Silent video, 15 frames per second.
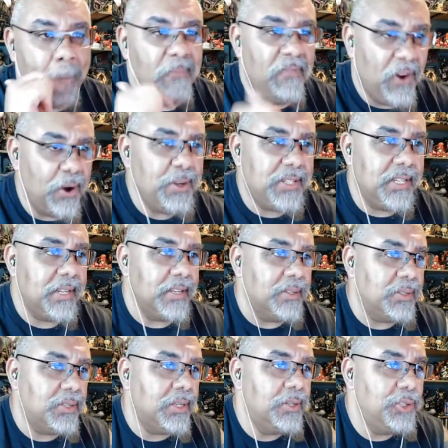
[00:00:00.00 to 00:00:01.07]

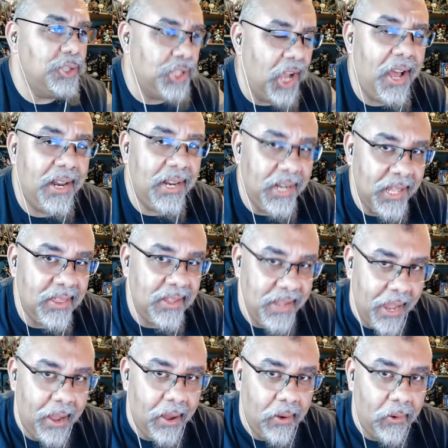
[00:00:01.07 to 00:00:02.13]
versus John
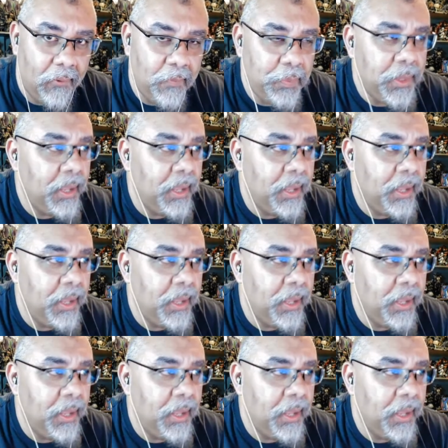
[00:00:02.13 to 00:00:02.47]
Lithgow,